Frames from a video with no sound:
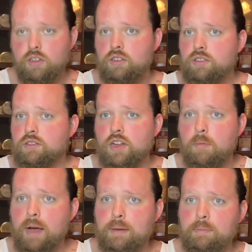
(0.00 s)
So don't
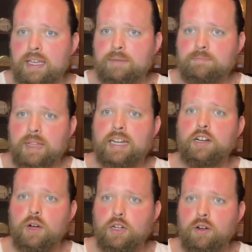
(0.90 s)
mind me. I
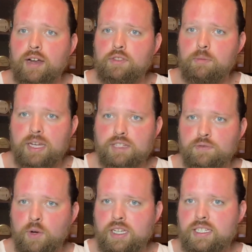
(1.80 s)
know I don't have the best
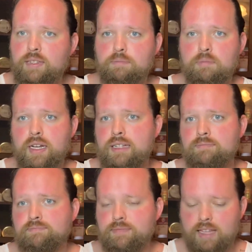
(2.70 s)
voice, but
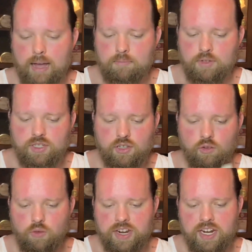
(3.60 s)
I'm going to still
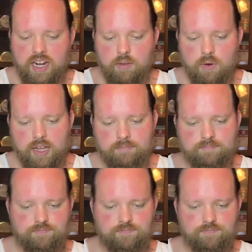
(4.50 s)
read anyway.